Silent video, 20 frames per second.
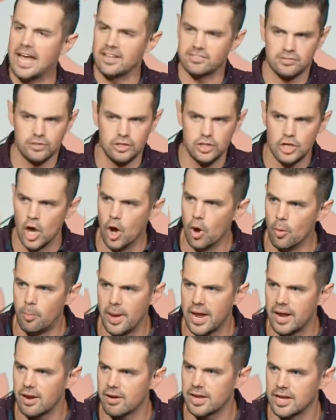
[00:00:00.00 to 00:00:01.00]
has no
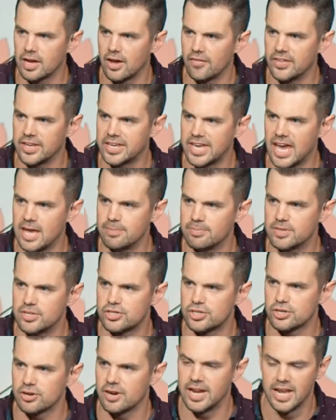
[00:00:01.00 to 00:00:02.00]
bearing on the game
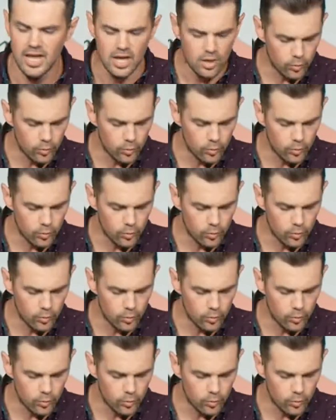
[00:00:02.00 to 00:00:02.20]
that you're in.